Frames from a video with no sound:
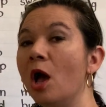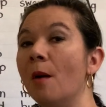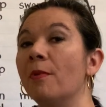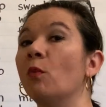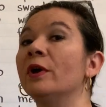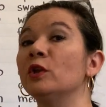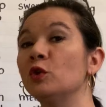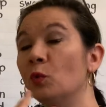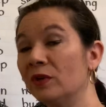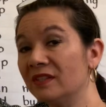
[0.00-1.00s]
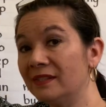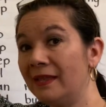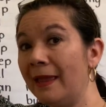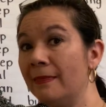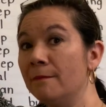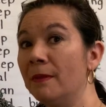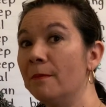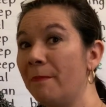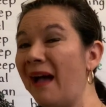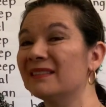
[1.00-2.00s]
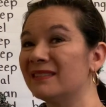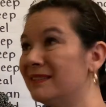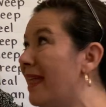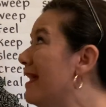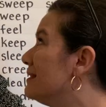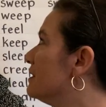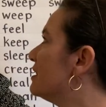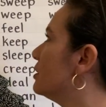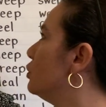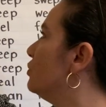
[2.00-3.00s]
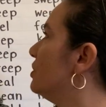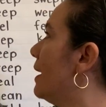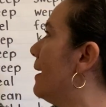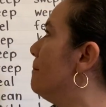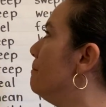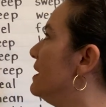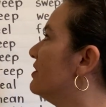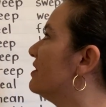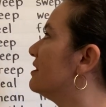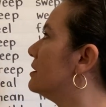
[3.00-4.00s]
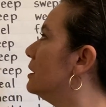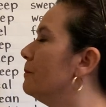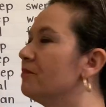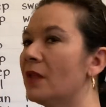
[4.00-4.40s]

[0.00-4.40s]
But when you want to say them in past tense, you say missed,